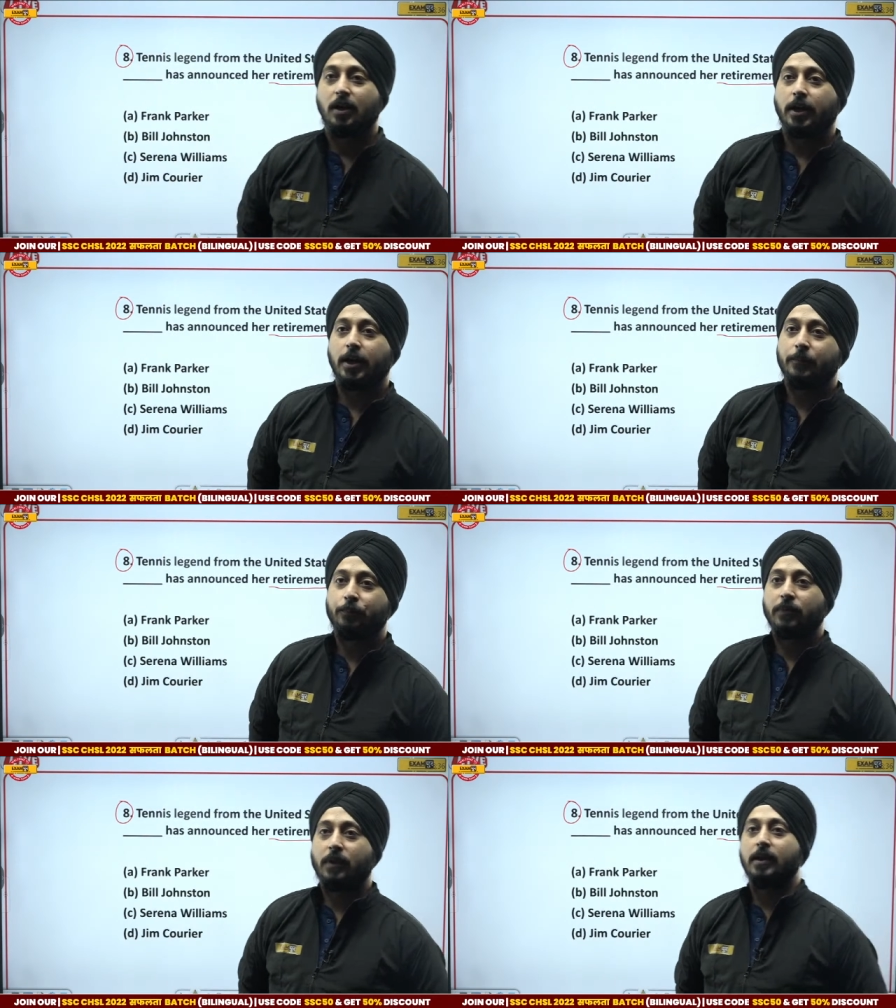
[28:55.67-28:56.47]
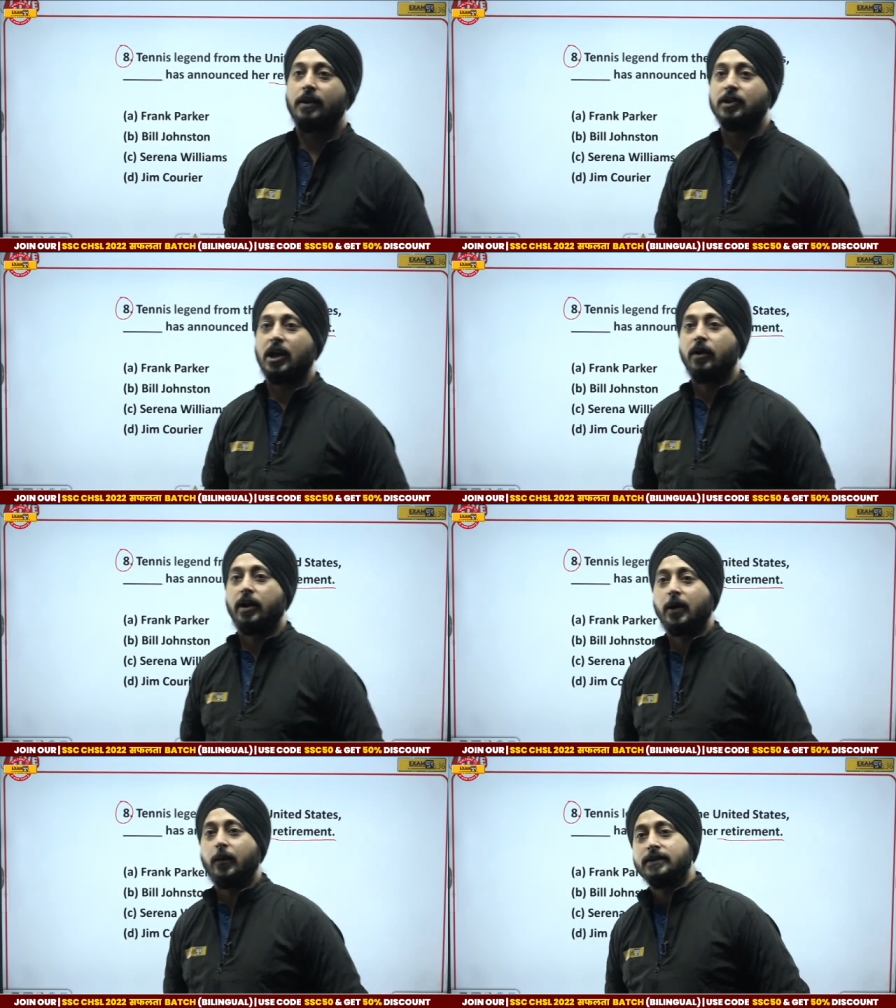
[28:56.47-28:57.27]
Okay. So I would
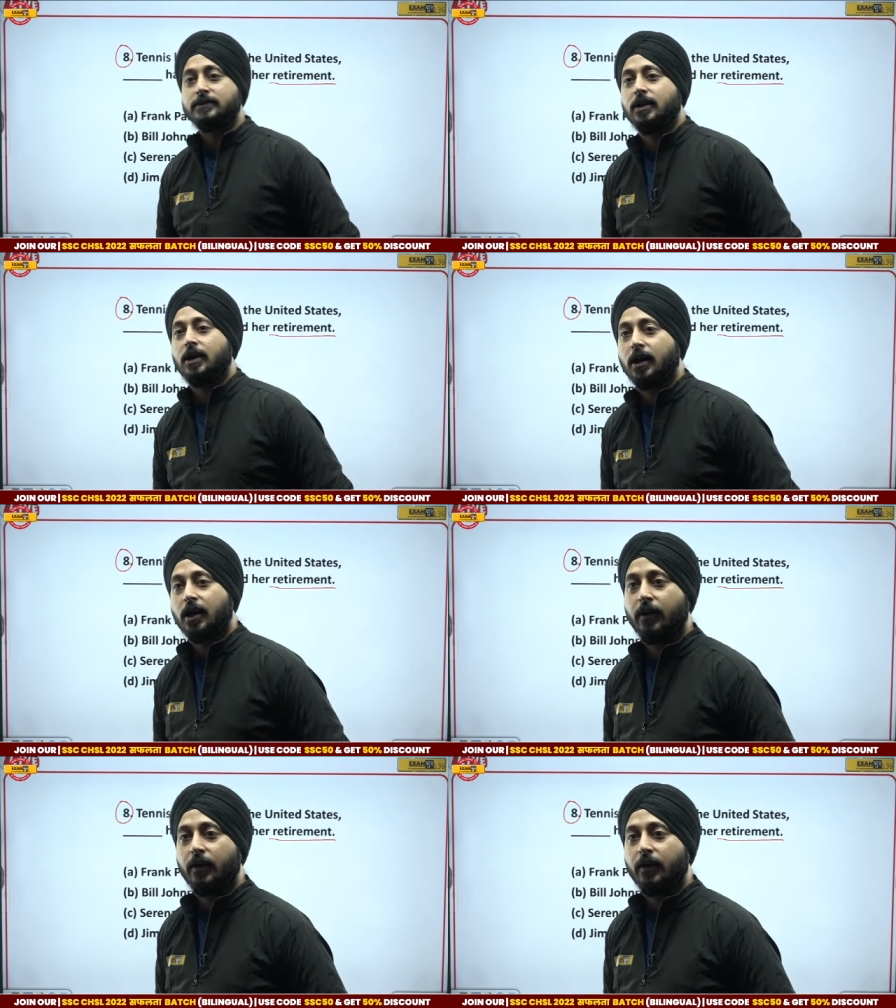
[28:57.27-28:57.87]
request uh,